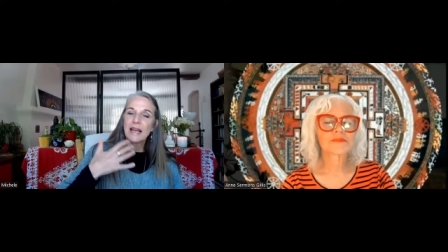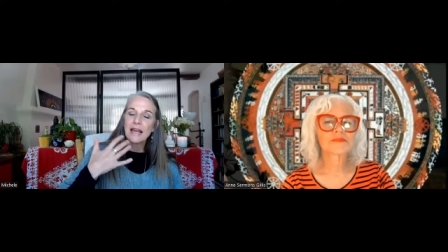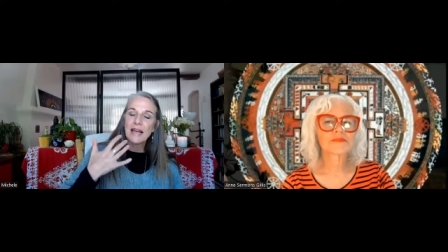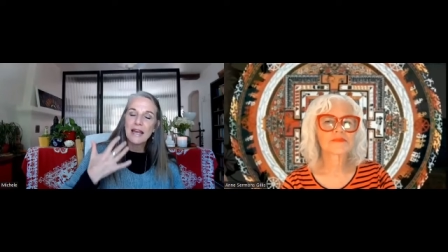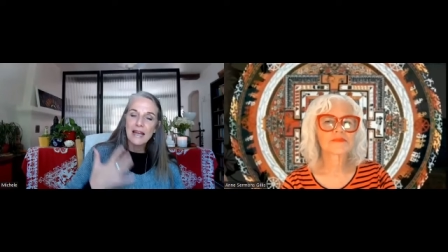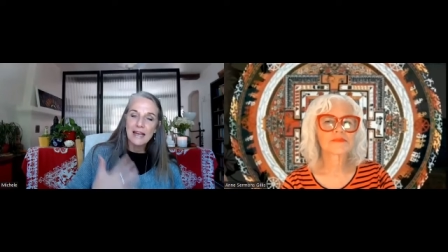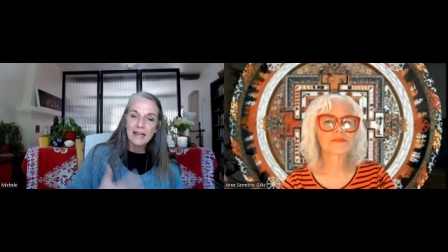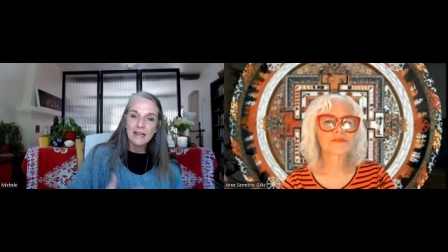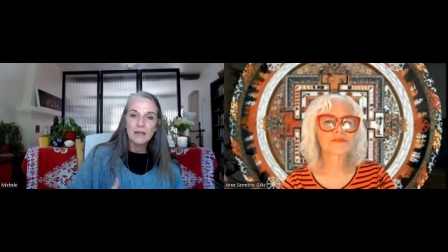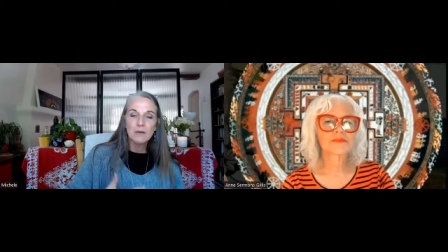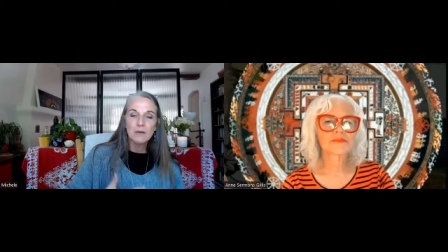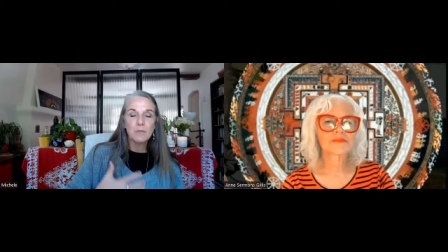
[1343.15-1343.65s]

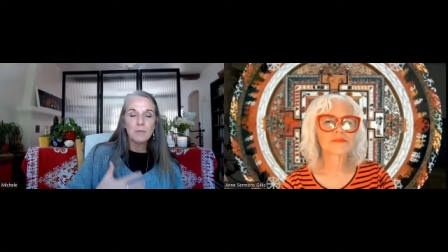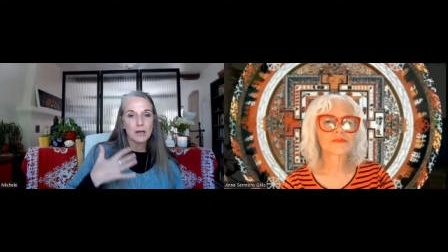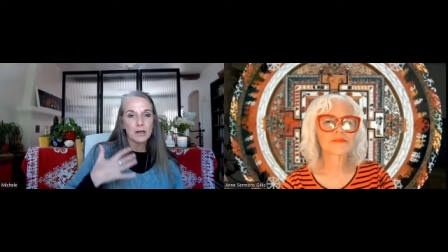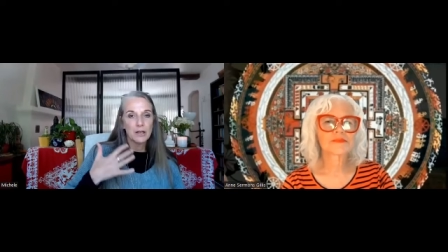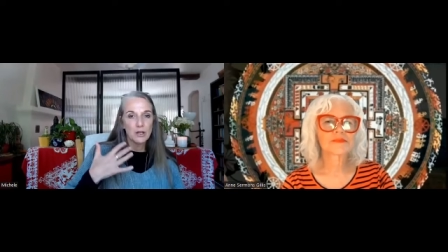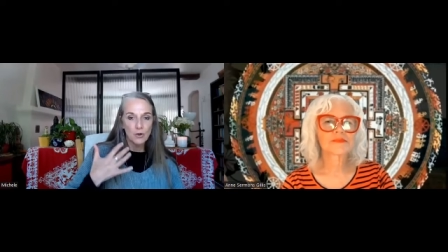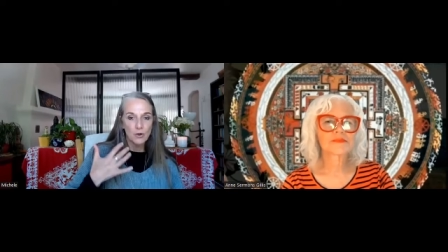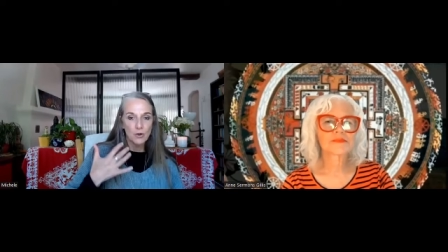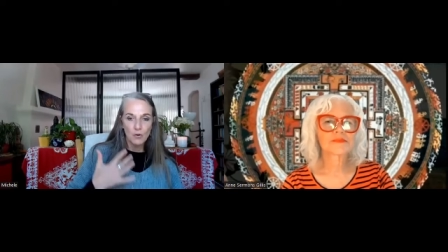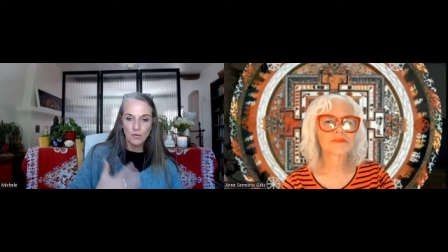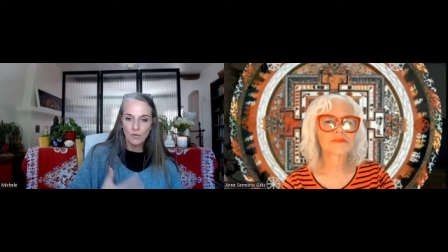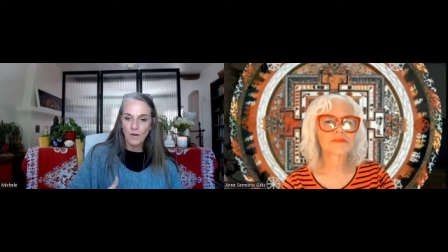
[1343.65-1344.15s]
anybody
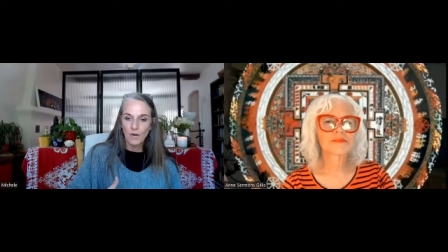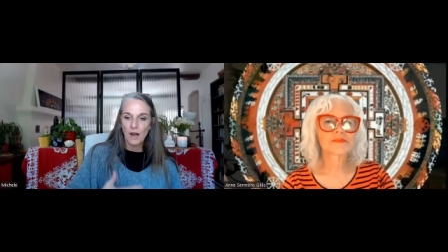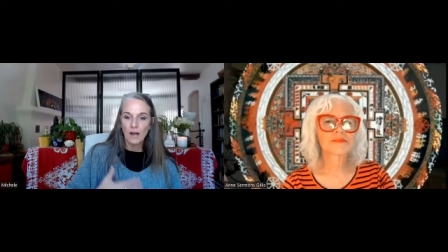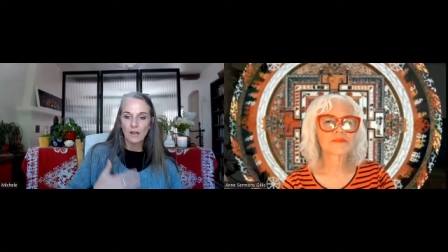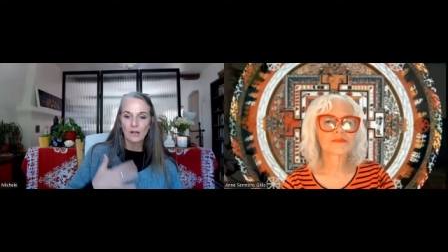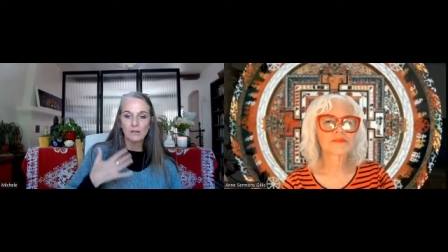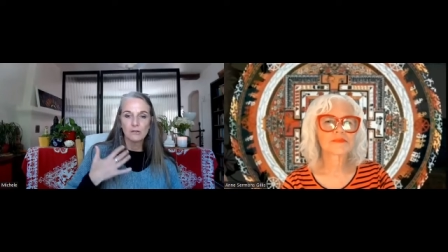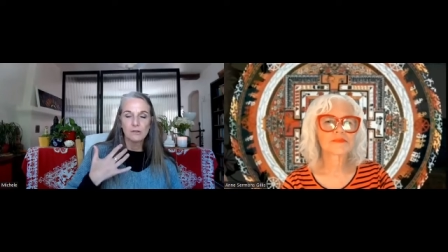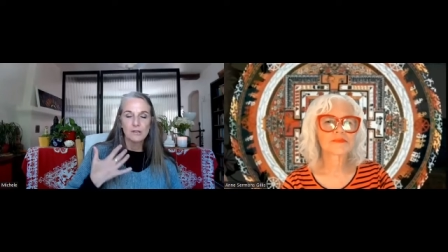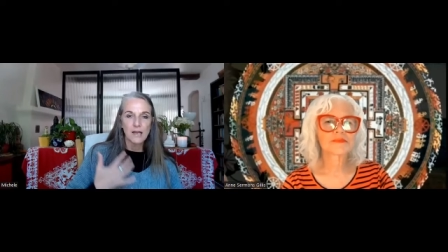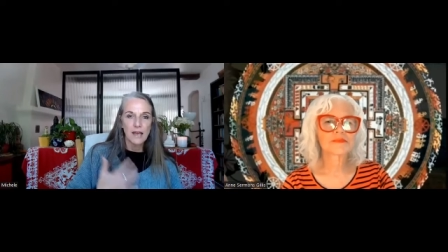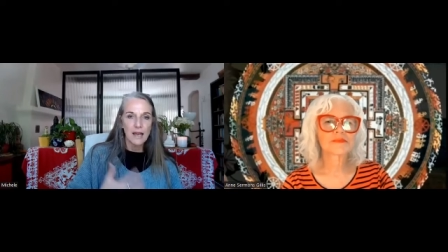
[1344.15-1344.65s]
who
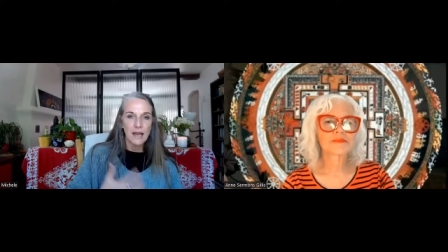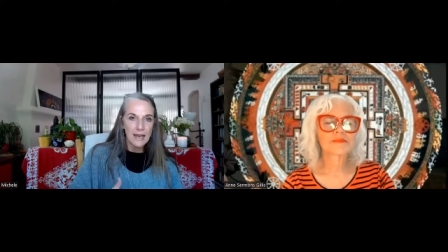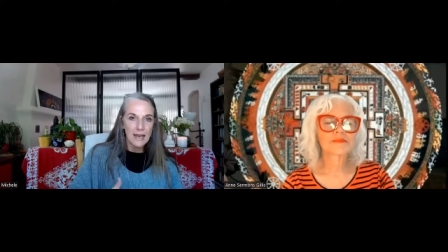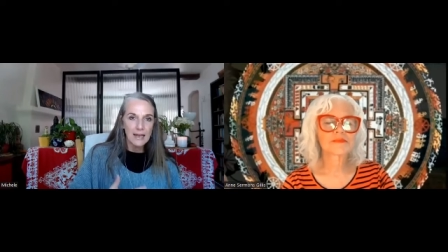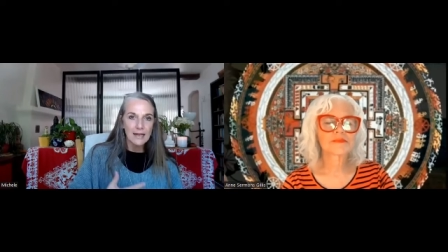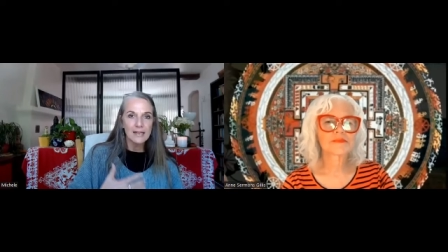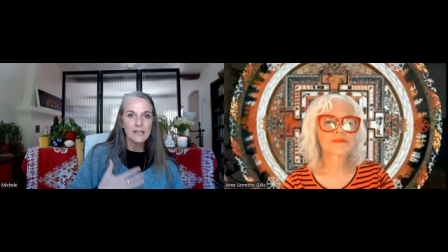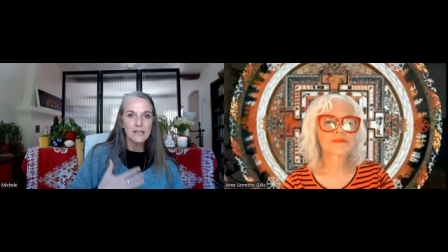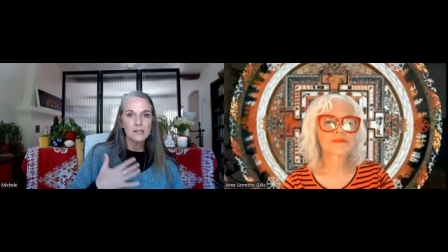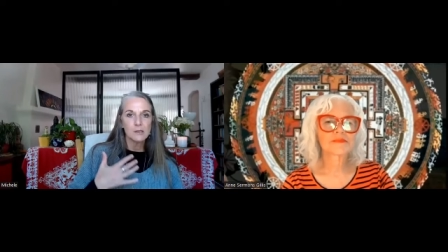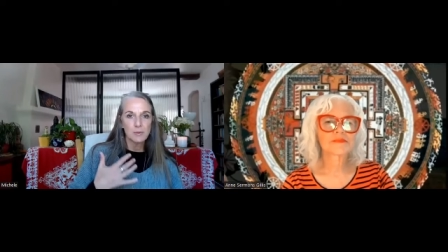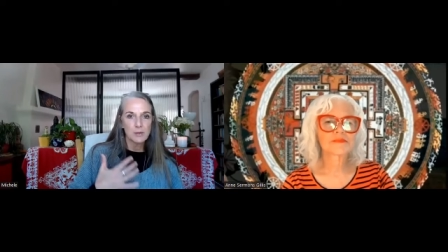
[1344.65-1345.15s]
follows
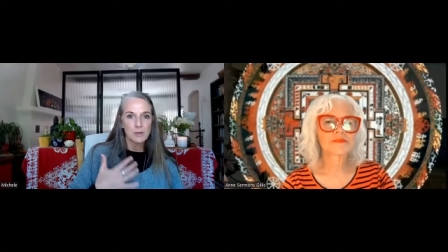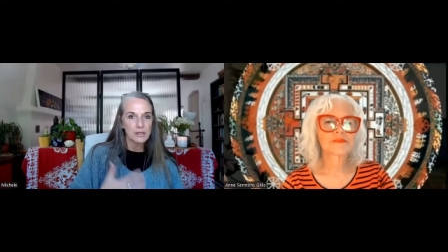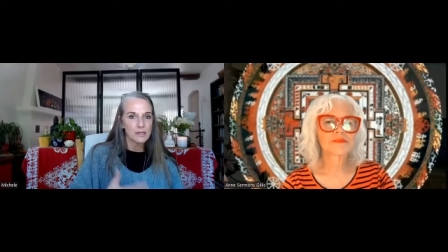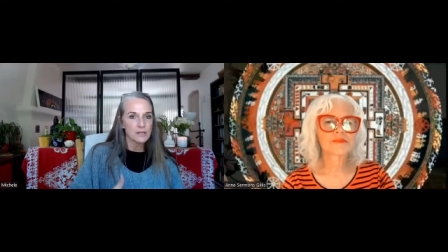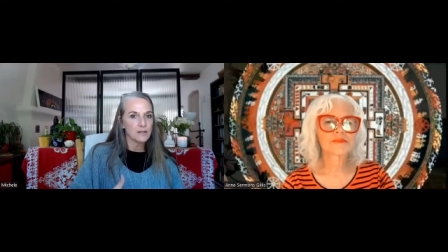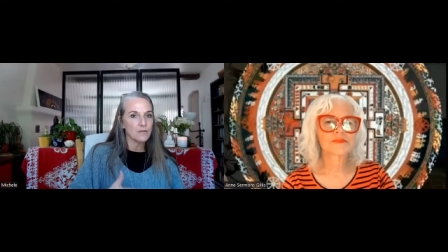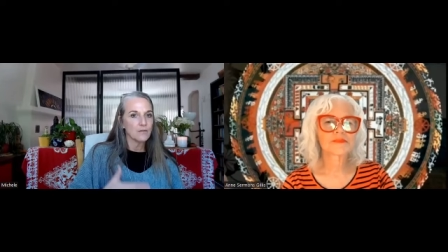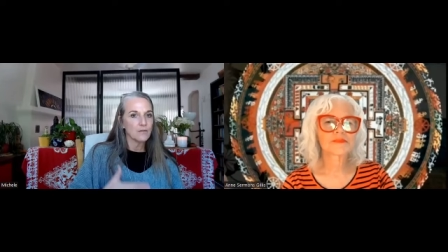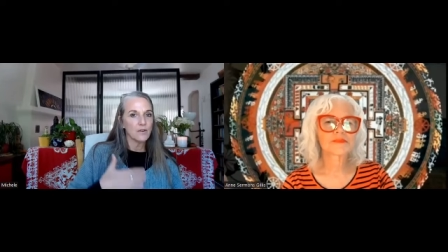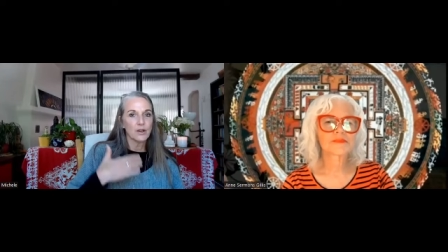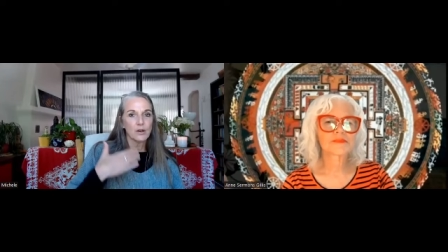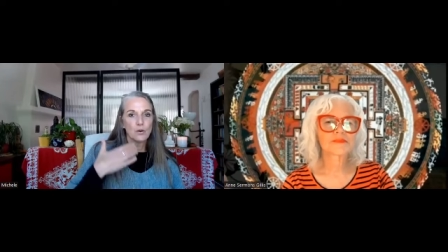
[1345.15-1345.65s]
any
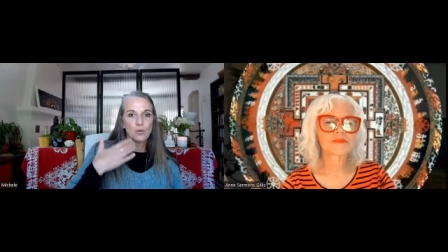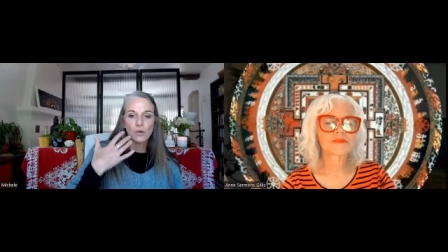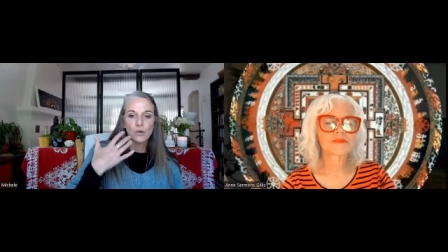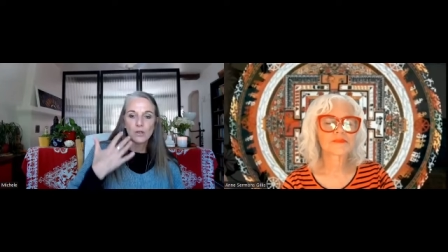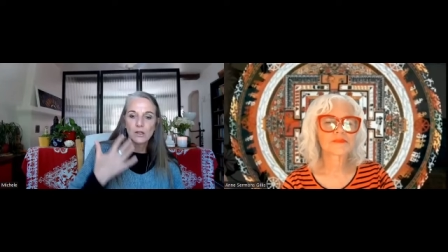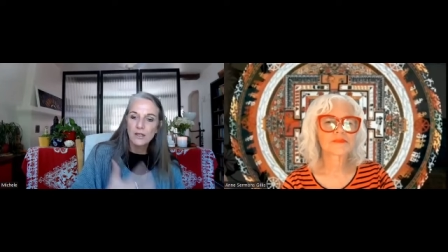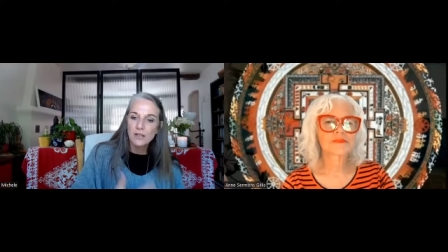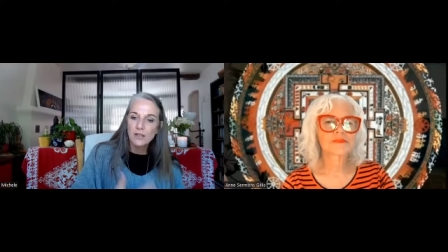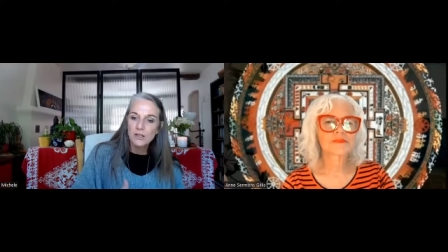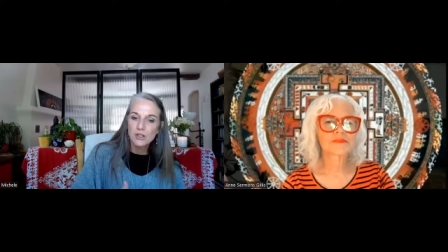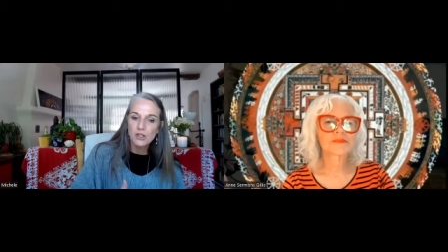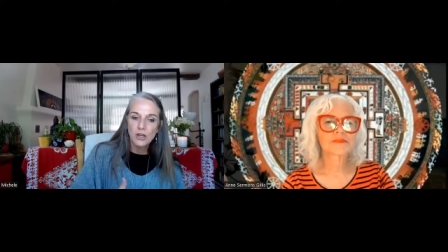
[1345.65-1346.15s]
specific
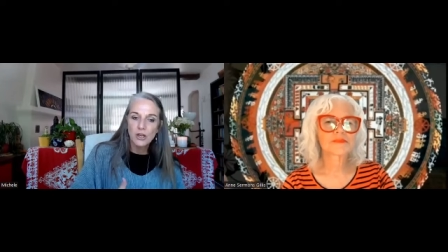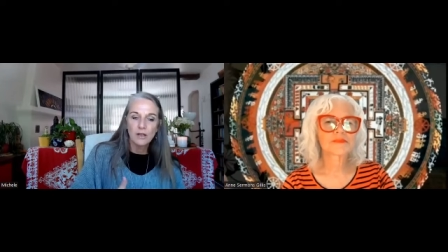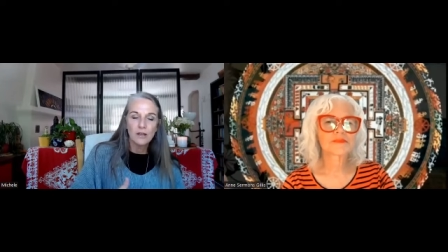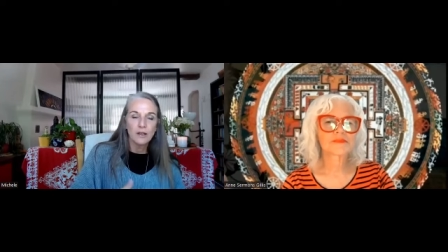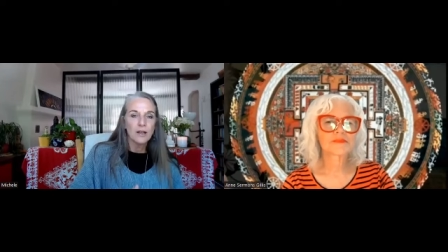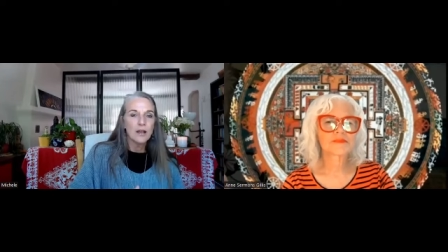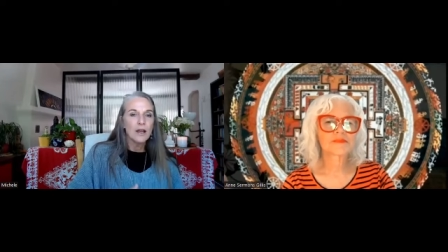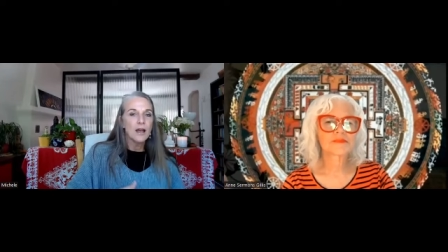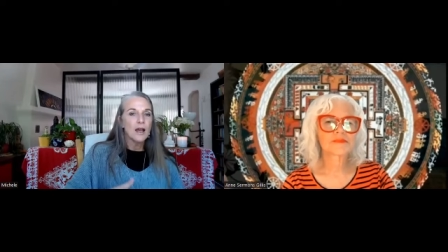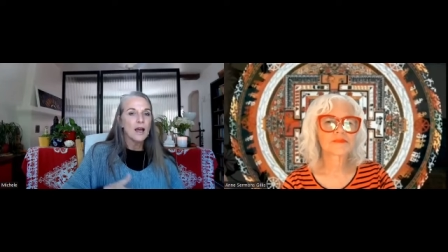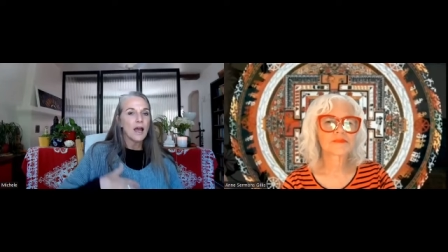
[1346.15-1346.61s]
religion,